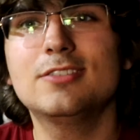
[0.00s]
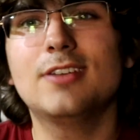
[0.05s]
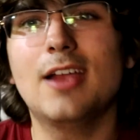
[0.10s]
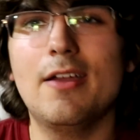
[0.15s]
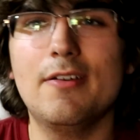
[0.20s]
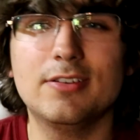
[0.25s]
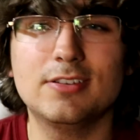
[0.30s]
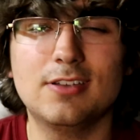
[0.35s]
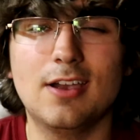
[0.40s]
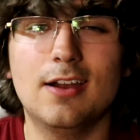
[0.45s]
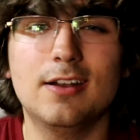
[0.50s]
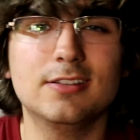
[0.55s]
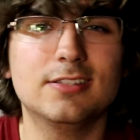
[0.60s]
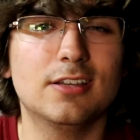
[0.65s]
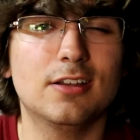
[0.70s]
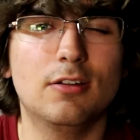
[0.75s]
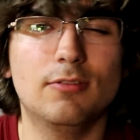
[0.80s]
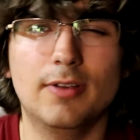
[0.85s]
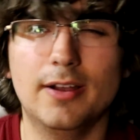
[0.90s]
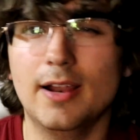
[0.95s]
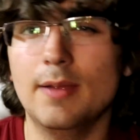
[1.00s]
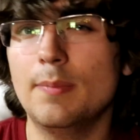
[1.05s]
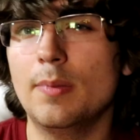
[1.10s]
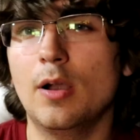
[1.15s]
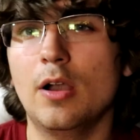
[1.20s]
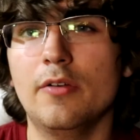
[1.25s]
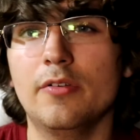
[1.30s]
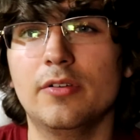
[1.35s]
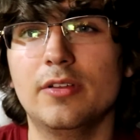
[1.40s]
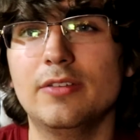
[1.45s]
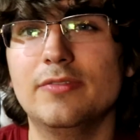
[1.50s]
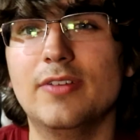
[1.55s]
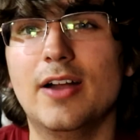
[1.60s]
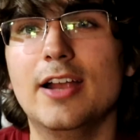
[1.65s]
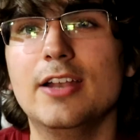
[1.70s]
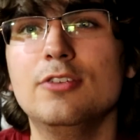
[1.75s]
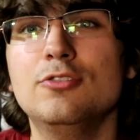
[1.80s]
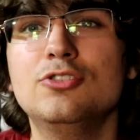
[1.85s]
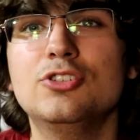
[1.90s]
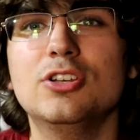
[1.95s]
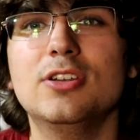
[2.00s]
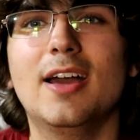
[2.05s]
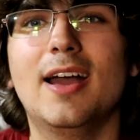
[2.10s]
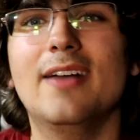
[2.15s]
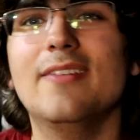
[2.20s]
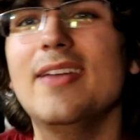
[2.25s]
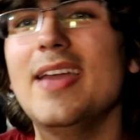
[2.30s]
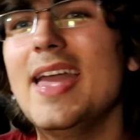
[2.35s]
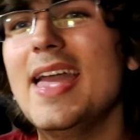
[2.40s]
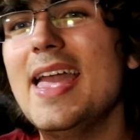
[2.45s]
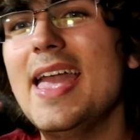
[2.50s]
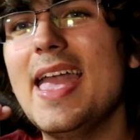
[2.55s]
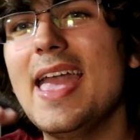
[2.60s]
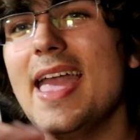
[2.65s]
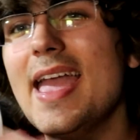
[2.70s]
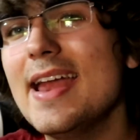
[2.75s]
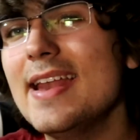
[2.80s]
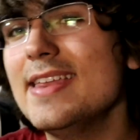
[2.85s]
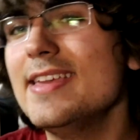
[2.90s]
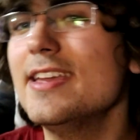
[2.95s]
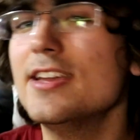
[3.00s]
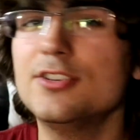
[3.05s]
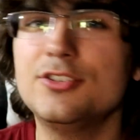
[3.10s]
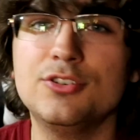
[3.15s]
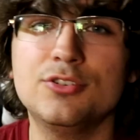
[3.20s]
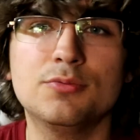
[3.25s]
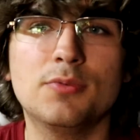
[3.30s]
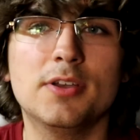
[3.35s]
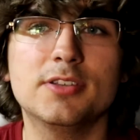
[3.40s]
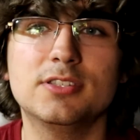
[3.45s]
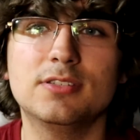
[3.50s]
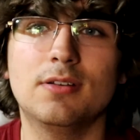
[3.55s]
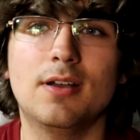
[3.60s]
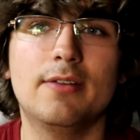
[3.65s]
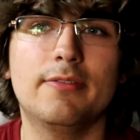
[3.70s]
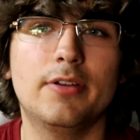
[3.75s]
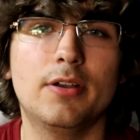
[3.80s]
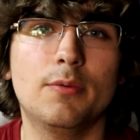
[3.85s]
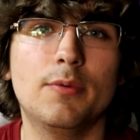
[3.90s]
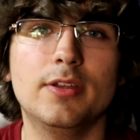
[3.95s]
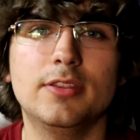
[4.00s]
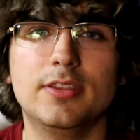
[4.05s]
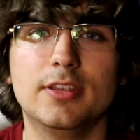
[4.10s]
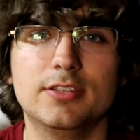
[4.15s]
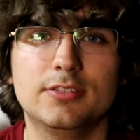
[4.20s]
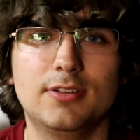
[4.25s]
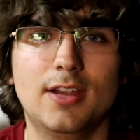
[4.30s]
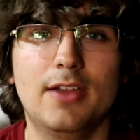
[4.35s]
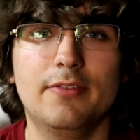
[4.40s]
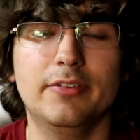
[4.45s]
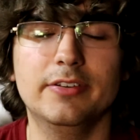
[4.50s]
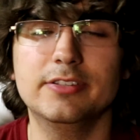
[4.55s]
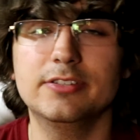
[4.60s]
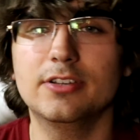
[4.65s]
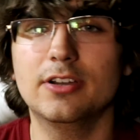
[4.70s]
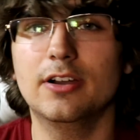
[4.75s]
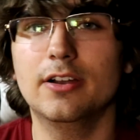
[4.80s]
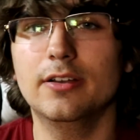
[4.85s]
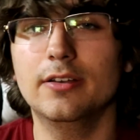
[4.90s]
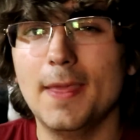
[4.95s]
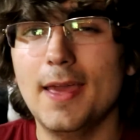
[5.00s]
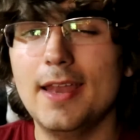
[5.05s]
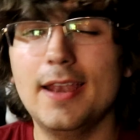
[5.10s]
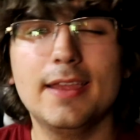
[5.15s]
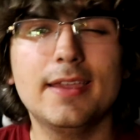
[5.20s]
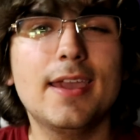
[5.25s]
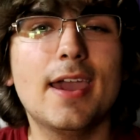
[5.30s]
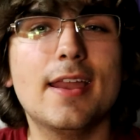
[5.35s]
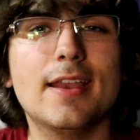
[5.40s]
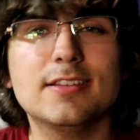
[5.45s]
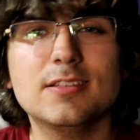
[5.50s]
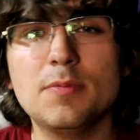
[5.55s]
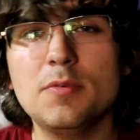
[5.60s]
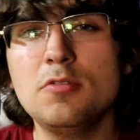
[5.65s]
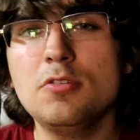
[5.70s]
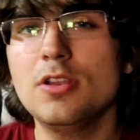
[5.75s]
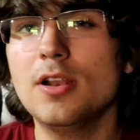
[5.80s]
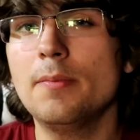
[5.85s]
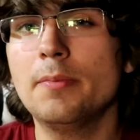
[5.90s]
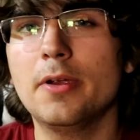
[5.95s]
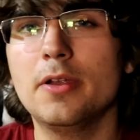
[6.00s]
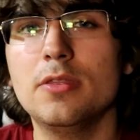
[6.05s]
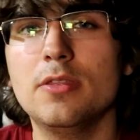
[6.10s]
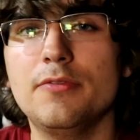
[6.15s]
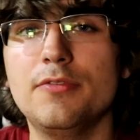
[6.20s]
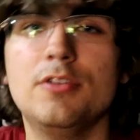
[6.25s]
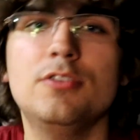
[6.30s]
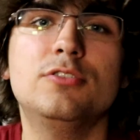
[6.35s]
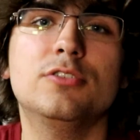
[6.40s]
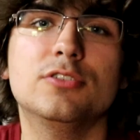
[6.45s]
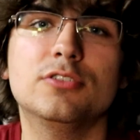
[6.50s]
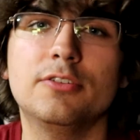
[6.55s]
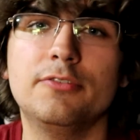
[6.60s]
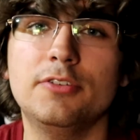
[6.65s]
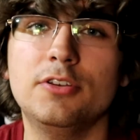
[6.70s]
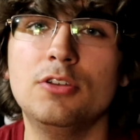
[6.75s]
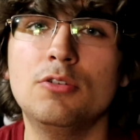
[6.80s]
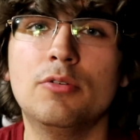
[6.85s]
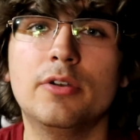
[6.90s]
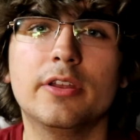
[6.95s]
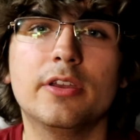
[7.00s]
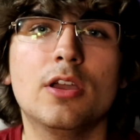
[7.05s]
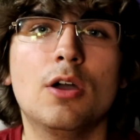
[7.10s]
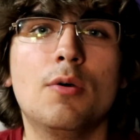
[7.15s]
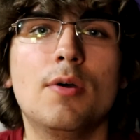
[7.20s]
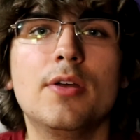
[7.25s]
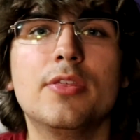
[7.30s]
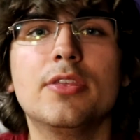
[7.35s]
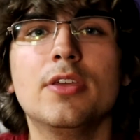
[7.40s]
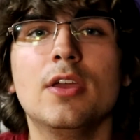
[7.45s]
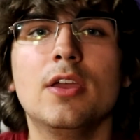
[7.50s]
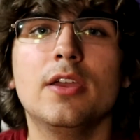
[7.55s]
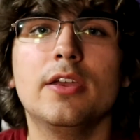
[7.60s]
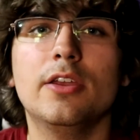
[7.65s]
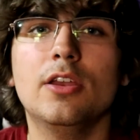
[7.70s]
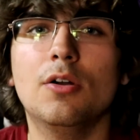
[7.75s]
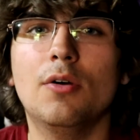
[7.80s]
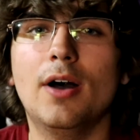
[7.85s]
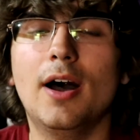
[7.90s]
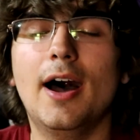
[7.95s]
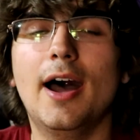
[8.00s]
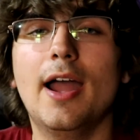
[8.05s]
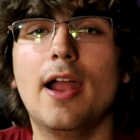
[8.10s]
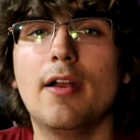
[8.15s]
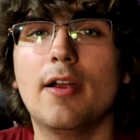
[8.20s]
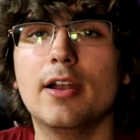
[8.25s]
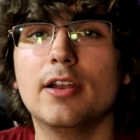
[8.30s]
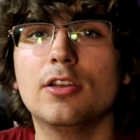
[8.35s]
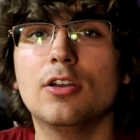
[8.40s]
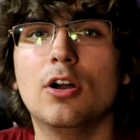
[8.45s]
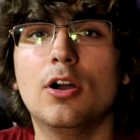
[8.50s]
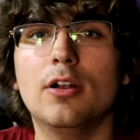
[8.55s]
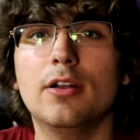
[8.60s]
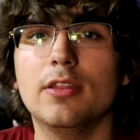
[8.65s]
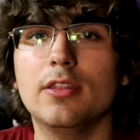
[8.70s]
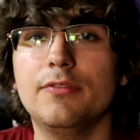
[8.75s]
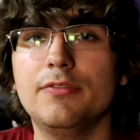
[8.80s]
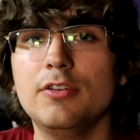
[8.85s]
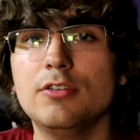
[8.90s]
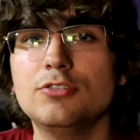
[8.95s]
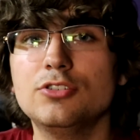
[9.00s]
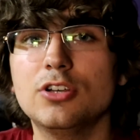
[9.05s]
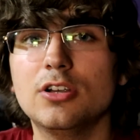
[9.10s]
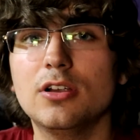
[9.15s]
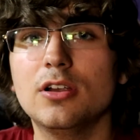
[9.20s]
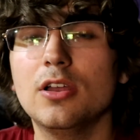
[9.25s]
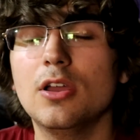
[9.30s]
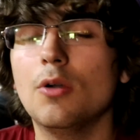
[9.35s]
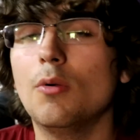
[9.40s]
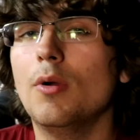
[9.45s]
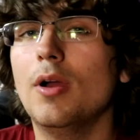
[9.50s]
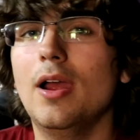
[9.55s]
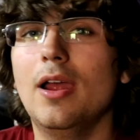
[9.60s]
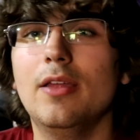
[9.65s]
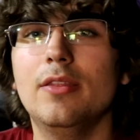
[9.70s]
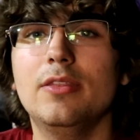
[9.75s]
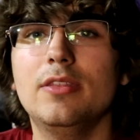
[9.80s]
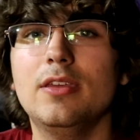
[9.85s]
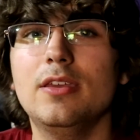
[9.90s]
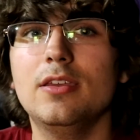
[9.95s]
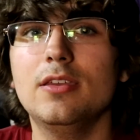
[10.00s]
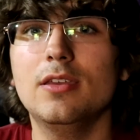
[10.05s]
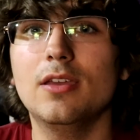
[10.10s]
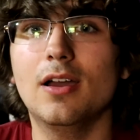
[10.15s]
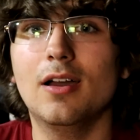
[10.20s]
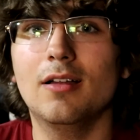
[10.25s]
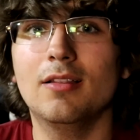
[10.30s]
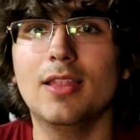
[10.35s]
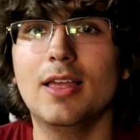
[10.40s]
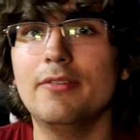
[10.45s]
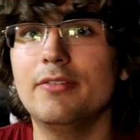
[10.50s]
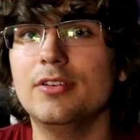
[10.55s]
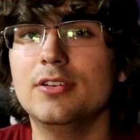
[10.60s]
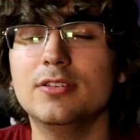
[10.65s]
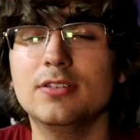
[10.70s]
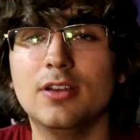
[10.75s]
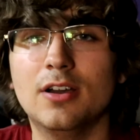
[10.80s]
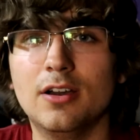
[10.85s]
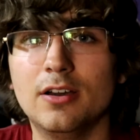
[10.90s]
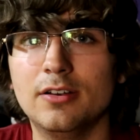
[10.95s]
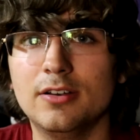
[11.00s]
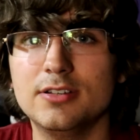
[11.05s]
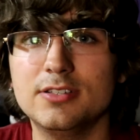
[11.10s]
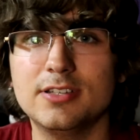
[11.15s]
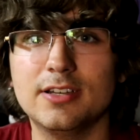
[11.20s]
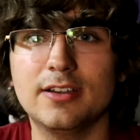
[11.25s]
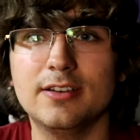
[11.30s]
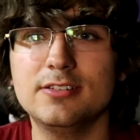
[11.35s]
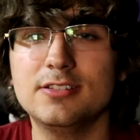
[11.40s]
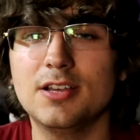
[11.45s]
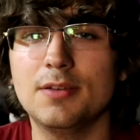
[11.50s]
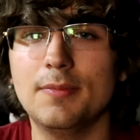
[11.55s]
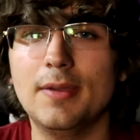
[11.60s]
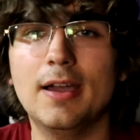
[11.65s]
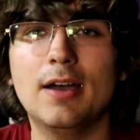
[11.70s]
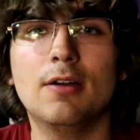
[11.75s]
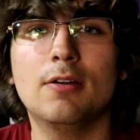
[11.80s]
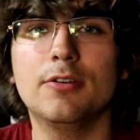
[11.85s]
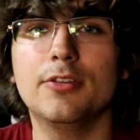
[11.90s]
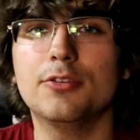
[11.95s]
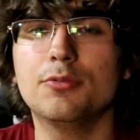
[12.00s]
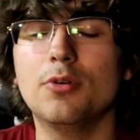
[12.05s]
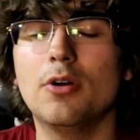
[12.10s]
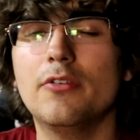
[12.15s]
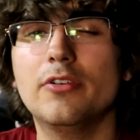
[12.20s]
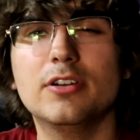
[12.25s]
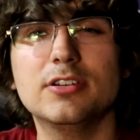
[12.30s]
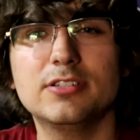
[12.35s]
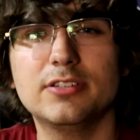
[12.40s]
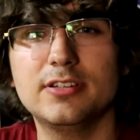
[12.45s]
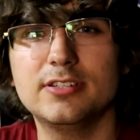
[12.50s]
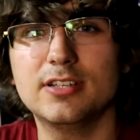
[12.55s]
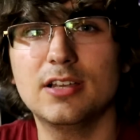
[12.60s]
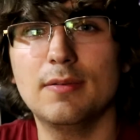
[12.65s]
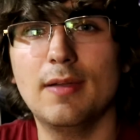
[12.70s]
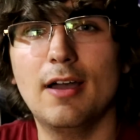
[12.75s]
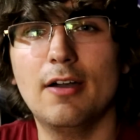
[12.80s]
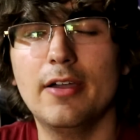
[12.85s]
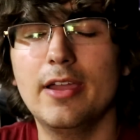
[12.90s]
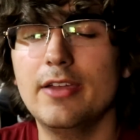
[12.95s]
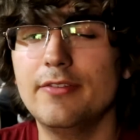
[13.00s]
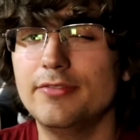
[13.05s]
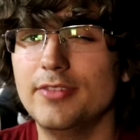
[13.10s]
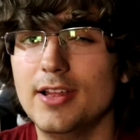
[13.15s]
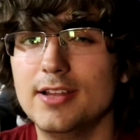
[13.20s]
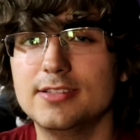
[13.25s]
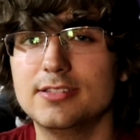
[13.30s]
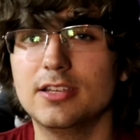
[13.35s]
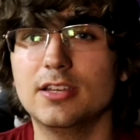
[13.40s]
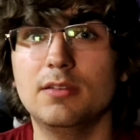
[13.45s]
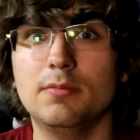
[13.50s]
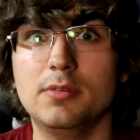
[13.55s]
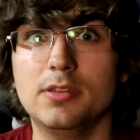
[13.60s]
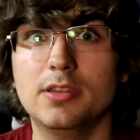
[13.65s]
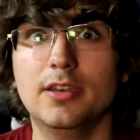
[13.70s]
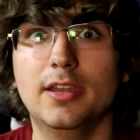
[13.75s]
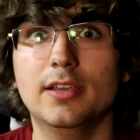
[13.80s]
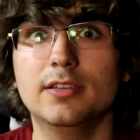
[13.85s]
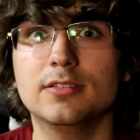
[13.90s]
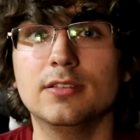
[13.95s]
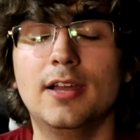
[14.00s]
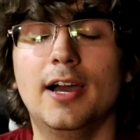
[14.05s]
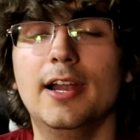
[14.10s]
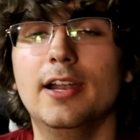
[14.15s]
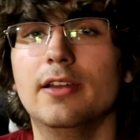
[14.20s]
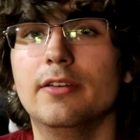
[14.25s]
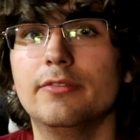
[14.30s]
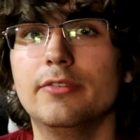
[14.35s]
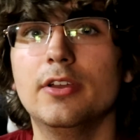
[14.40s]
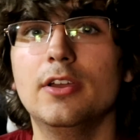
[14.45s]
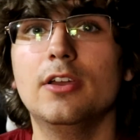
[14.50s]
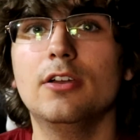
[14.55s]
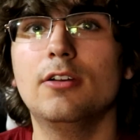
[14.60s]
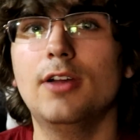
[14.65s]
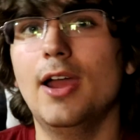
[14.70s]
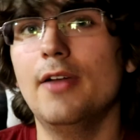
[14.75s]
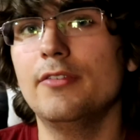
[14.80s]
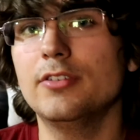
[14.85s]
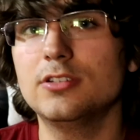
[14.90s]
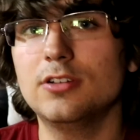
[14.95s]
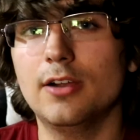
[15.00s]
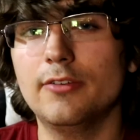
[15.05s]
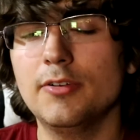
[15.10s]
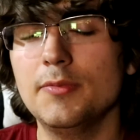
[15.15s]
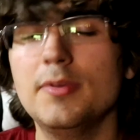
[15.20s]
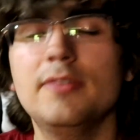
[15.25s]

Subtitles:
graphics card is going to run it perfectly fine. You should not have any issues whatsoever with this graphics card. And again, it's something you can upgrade in the future, so if you do want to go with, you know, a higher end card in the future when the 1100 series come out or the 1200 series come out, if that's going to be the next line of graphics card from